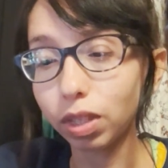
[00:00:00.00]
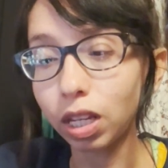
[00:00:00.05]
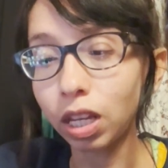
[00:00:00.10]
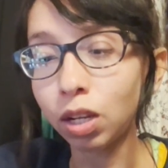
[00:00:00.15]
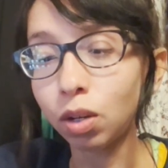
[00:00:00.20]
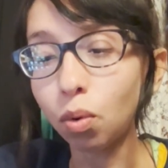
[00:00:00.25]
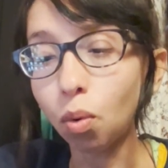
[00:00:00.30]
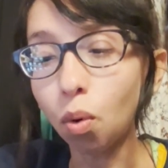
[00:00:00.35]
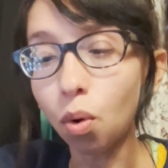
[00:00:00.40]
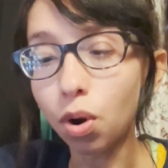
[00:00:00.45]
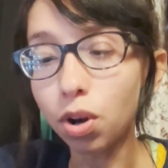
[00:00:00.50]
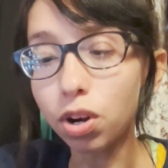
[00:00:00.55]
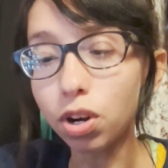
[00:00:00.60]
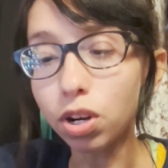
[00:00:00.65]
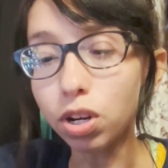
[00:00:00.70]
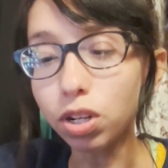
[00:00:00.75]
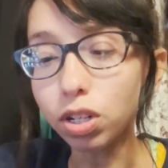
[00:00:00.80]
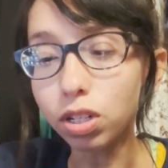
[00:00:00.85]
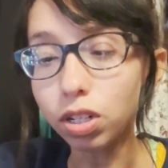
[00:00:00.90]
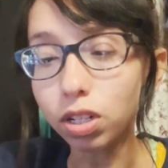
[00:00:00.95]
in
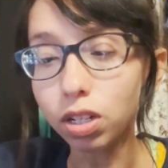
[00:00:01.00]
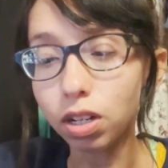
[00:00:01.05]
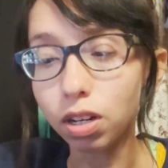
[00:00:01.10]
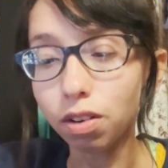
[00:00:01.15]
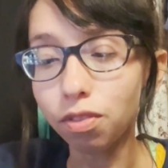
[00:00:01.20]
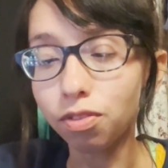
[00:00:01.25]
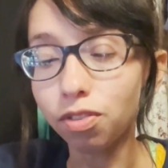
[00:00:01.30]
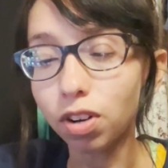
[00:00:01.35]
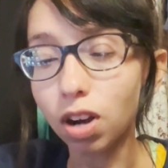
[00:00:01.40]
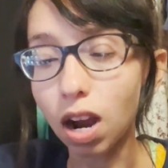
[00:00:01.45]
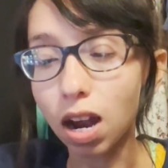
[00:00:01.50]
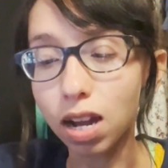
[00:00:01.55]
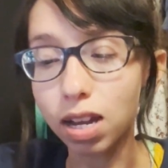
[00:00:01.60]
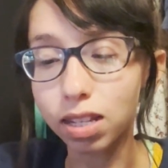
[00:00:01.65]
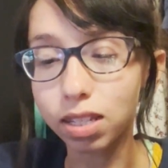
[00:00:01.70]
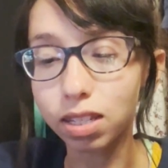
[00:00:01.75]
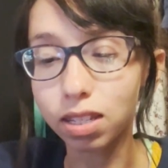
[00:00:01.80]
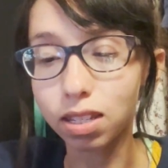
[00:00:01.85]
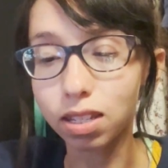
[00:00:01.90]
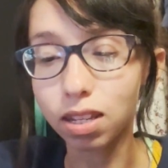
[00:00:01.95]
order for
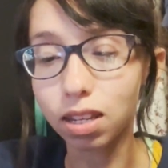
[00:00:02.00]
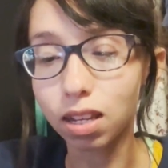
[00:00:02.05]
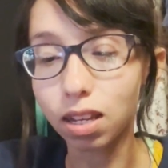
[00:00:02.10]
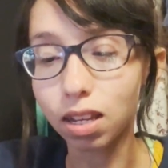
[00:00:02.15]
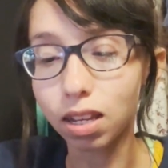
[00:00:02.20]
us